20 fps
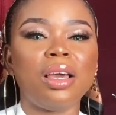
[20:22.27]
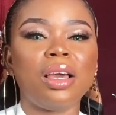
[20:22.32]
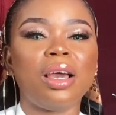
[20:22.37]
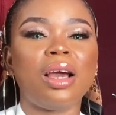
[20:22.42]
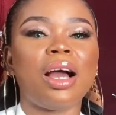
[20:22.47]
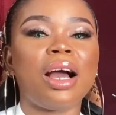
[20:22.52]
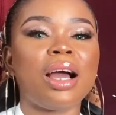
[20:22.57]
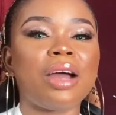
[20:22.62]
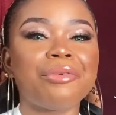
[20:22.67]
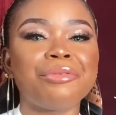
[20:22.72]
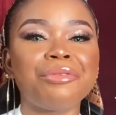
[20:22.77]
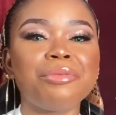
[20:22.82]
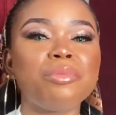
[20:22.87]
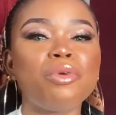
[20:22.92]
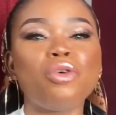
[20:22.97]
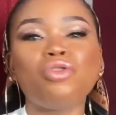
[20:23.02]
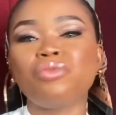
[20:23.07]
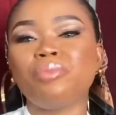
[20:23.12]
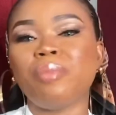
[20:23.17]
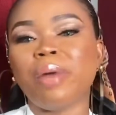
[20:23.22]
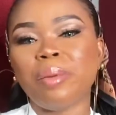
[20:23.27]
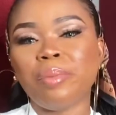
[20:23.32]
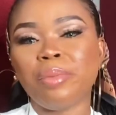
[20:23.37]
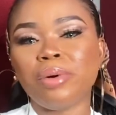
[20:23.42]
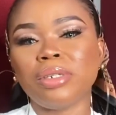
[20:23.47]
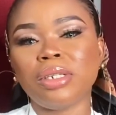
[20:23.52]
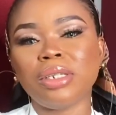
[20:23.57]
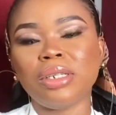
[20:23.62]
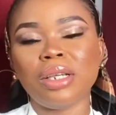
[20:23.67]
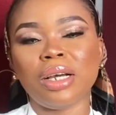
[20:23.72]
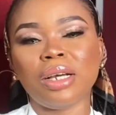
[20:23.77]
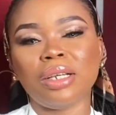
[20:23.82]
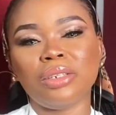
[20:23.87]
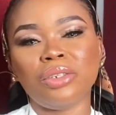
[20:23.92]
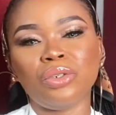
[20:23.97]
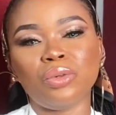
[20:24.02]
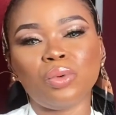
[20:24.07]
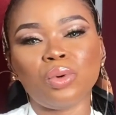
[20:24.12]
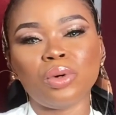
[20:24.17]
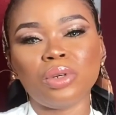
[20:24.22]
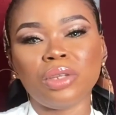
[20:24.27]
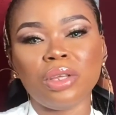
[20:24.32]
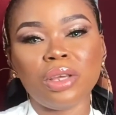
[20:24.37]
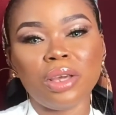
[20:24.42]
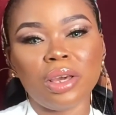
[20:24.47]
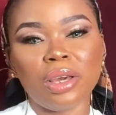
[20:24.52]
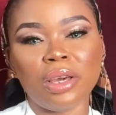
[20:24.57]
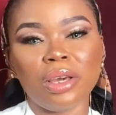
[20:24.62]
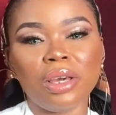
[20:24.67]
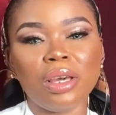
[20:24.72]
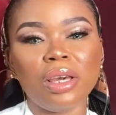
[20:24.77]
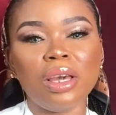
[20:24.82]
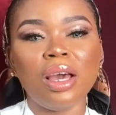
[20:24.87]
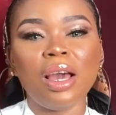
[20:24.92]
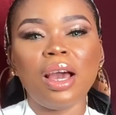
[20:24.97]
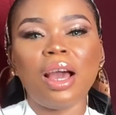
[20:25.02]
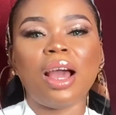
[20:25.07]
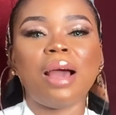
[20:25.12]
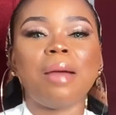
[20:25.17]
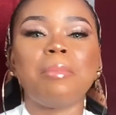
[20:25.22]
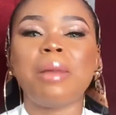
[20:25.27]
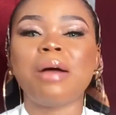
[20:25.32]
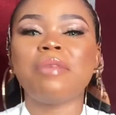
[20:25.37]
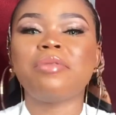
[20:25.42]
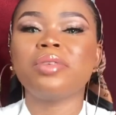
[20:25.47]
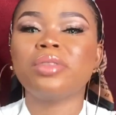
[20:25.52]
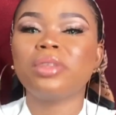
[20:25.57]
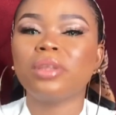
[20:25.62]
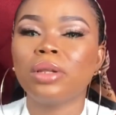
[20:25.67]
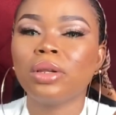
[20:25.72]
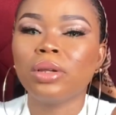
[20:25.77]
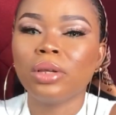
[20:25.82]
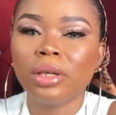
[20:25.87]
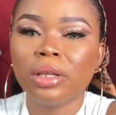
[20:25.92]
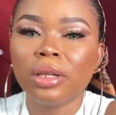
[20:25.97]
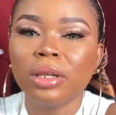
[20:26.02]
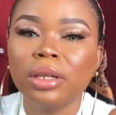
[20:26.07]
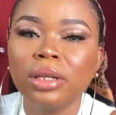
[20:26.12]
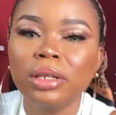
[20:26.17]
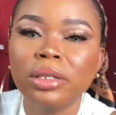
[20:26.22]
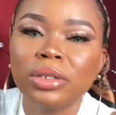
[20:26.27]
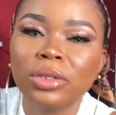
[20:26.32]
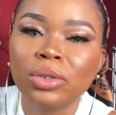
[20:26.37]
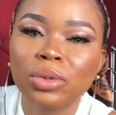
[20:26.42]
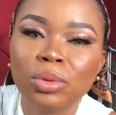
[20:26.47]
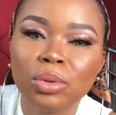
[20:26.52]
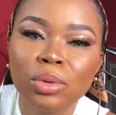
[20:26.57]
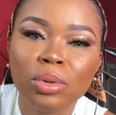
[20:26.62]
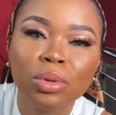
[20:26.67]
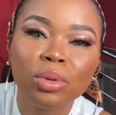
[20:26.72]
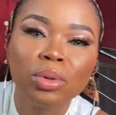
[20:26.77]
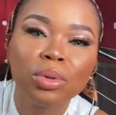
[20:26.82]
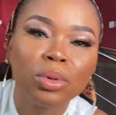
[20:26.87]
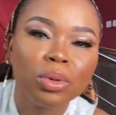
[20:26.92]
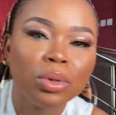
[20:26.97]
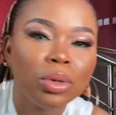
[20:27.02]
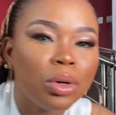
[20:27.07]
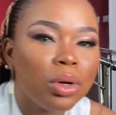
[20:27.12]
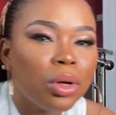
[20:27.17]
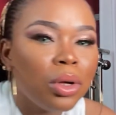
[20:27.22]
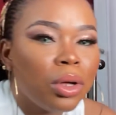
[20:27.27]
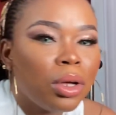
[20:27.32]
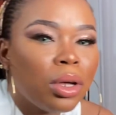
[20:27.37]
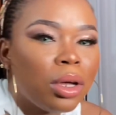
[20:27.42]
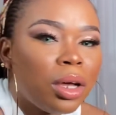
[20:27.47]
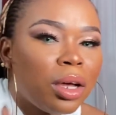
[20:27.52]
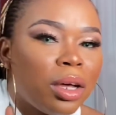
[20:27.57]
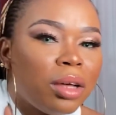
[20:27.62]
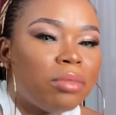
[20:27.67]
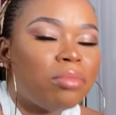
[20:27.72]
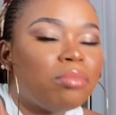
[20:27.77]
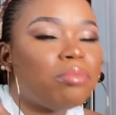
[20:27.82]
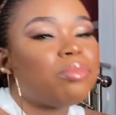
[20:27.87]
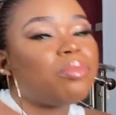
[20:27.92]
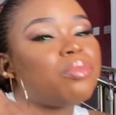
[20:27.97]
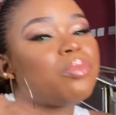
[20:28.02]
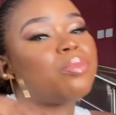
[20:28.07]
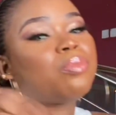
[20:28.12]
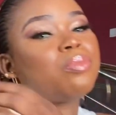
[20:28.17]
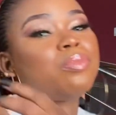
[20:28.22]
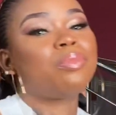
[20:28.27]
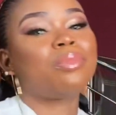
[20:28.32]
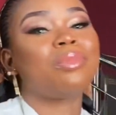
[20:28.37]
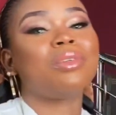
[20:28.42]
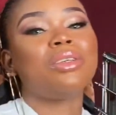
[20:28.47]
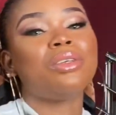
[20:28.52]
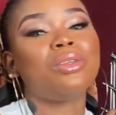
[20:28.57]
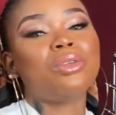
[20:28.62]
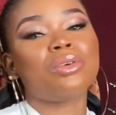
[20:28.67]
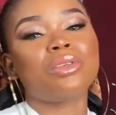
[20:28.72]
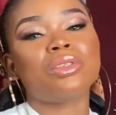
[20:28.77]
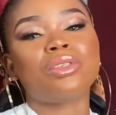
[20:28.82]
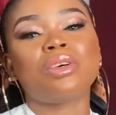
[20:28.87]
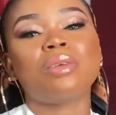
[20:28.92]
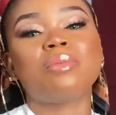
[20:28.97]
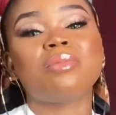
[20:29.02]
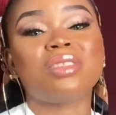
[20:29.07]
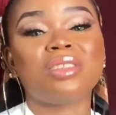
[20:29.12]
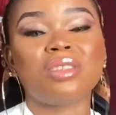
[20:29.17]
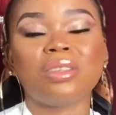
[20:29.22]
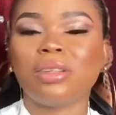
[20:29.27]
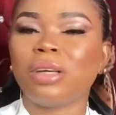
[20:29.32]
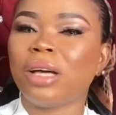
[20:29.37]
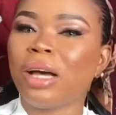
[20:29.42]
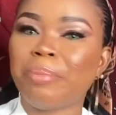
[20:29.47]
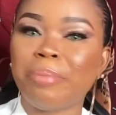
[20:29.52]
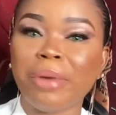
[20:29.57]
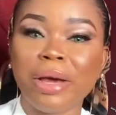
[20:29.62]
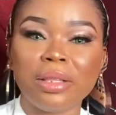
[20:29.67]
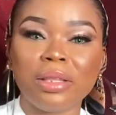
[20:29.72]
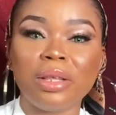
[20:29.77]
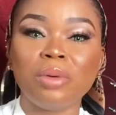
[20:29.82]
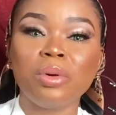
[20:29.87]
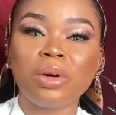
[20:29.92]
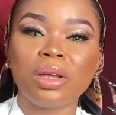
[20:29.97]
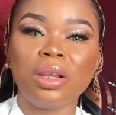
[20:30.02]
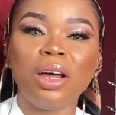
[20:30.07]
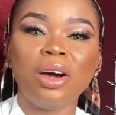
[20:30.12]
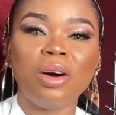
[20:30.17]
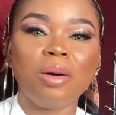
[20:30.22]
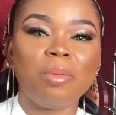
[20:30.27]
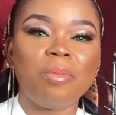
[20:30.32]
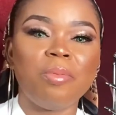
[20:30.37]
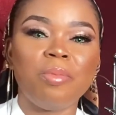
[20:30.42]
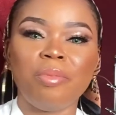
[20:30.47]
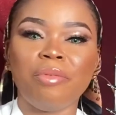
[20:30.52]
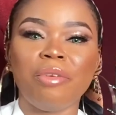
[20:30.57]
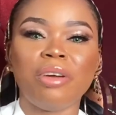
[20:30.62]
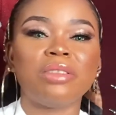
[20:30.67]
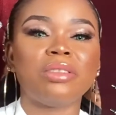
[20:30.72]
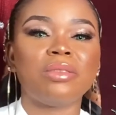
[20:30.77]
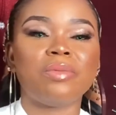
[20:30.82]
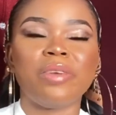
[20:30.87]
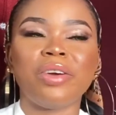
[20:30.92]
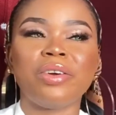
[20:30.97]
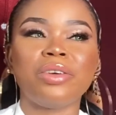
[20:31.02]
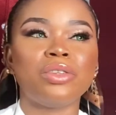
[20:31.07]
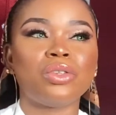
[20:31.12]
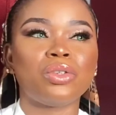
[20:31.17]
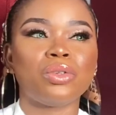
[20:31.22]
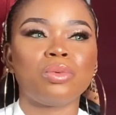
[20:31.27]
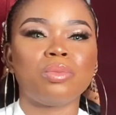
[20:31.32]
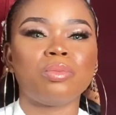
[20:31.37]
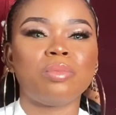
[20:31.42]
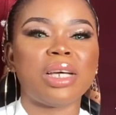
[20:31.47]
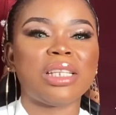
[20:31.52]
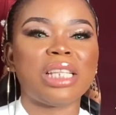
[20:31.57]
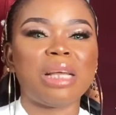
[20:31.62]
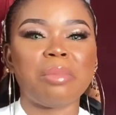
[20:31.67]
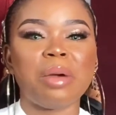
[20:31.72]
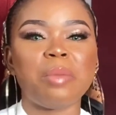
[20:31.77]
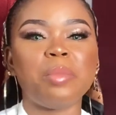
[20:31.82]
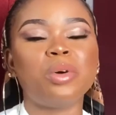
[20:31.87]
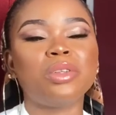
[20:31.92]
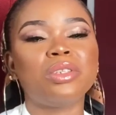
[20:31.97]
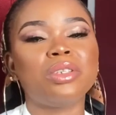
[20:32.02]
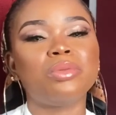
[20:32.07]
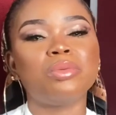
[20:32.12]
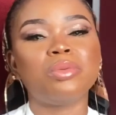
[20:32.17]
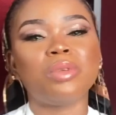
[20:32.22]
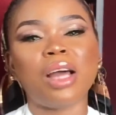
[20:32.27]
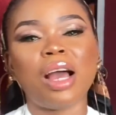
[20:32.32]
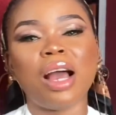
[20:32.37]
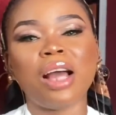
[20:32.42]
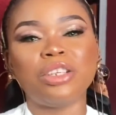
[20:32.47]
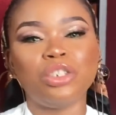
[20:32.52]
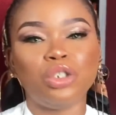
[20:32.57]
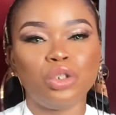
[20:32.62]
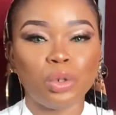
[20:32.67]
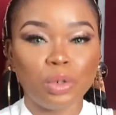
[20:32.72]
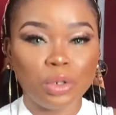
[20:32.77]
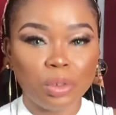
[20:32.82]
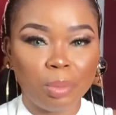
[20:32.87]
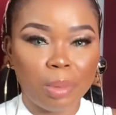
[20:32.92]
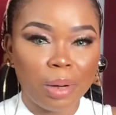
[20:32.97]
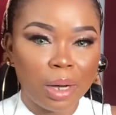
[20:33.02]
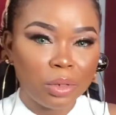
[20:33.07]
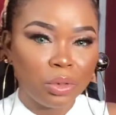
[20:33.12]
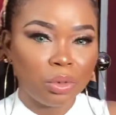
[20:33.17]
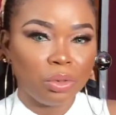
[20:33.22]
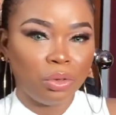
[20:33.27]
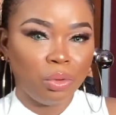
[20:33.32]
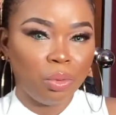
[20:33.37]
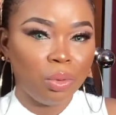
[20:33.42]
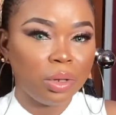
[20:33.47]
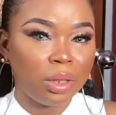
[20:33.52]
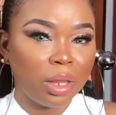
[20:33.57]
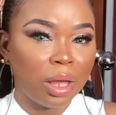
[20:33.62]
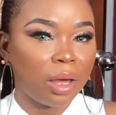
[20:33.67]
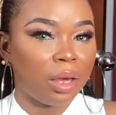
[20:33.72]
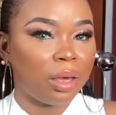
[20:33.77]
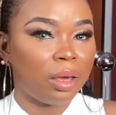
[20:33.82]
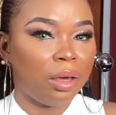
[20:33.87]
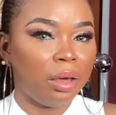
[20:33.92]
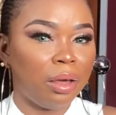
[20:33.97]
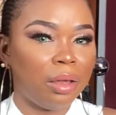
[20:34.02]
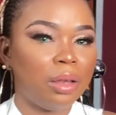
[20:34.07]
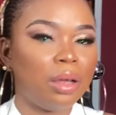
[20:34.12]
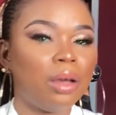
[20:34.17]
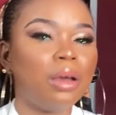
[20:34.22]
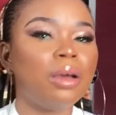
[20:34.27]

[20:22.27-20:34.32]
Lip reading: agree more with my body than the one here. I'm having a little, you know, something, but they will clear up very, very soon. By the time my body will not adjust back to the water again,